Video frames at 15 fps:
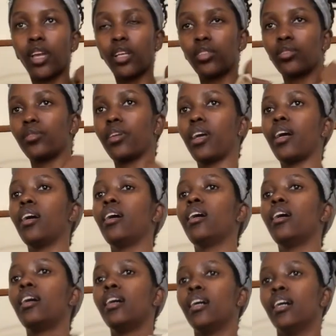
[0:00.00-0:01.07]
So yeah,
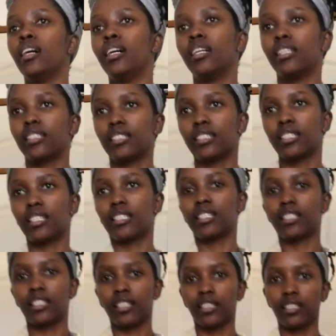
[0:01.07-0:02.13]
this
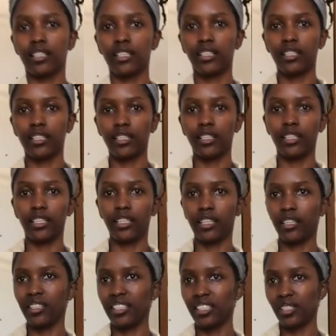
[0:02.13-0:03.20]
is the
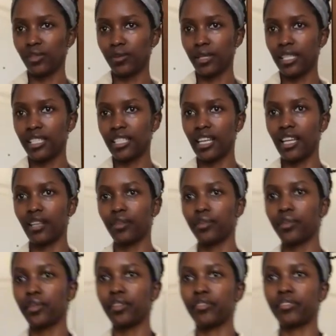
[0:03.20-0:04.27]
yellowish one. I don't
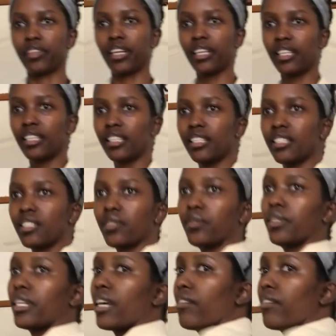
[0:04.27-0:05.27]
know if khaki is the word.